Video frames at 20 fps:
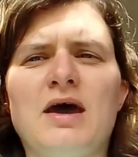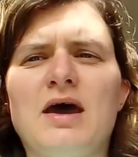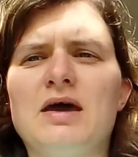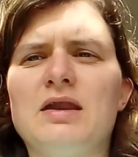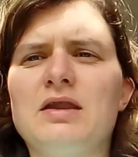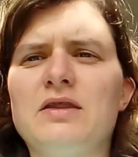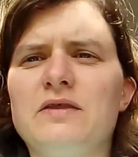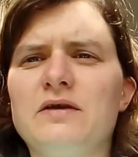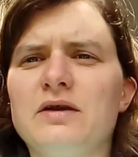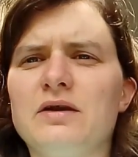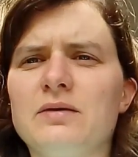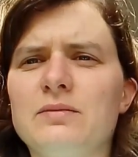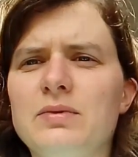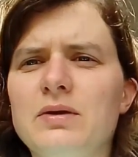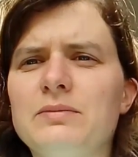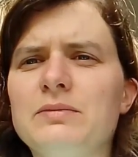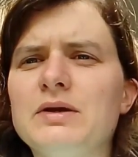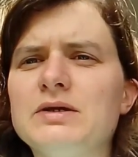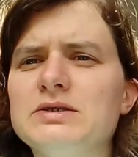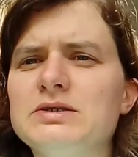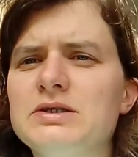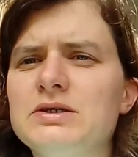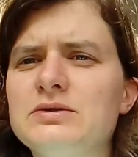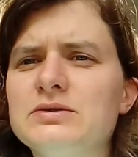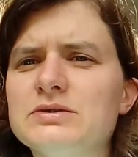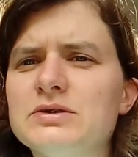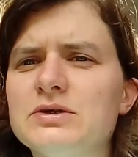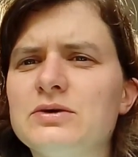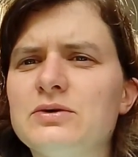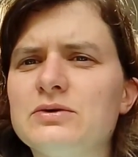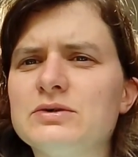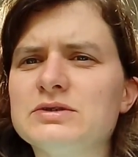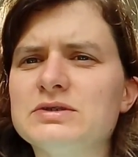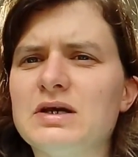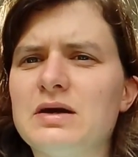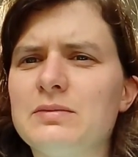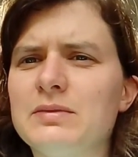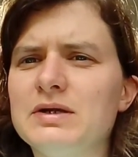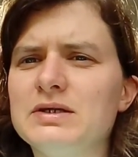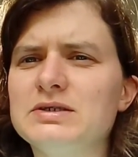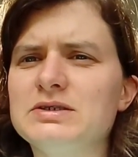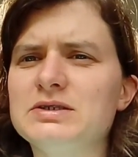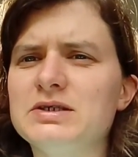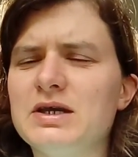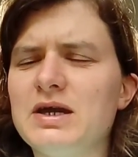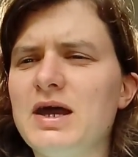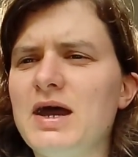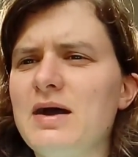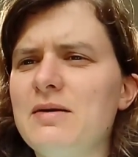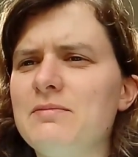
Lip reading: anything can be misused and cause damage.